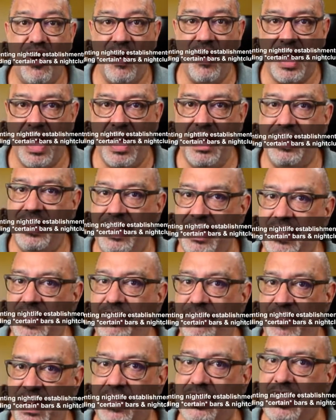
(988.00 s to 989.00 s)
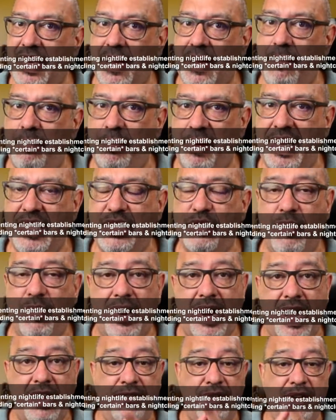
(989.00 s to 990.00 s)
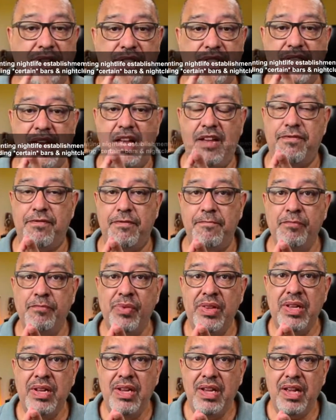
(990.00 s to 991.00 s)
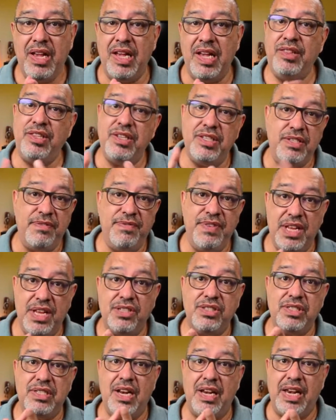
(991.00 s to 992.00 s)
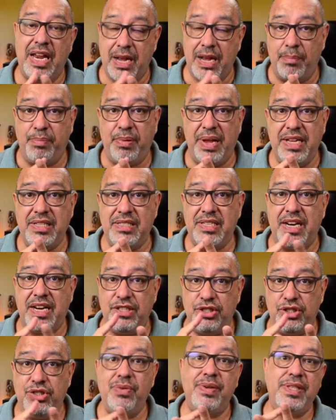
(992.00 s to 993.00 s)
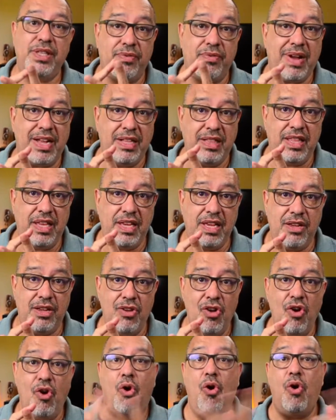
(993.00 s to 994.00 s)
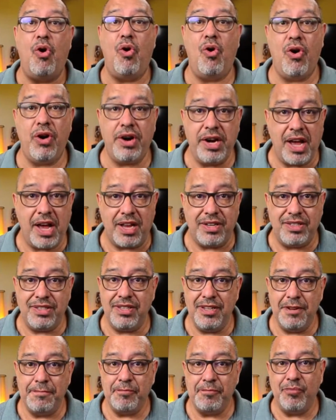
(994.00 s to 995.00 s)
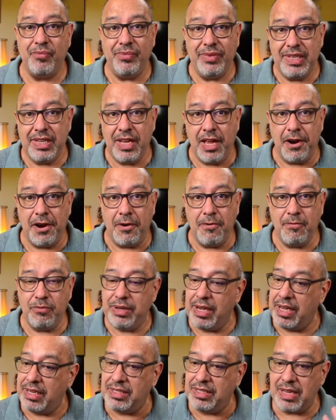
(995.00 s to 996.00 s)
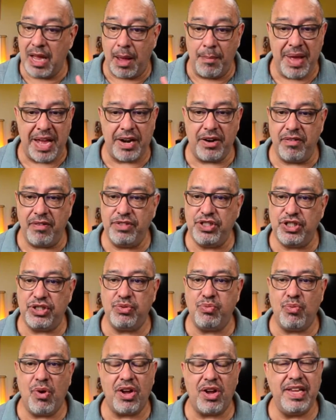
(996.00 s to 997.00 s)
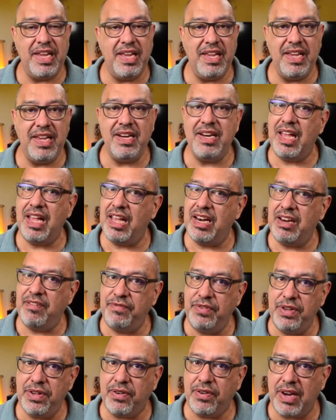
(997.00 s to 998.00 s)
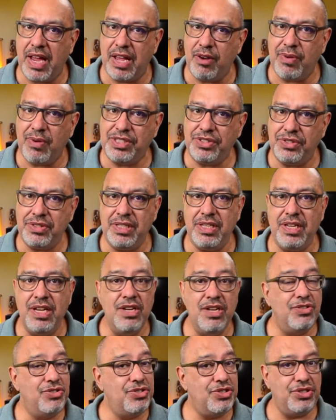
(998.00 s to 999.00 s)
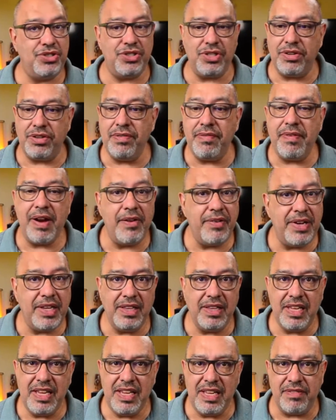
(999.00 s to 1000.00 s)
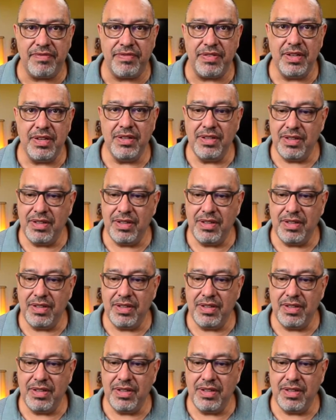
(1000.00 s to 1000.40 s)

okay, this feels like a place where I feel safe, and this feels like a place that is doing the right thing or not. You know, it's a matter of just walking in, and if you don't like what you see, just turn around and leave.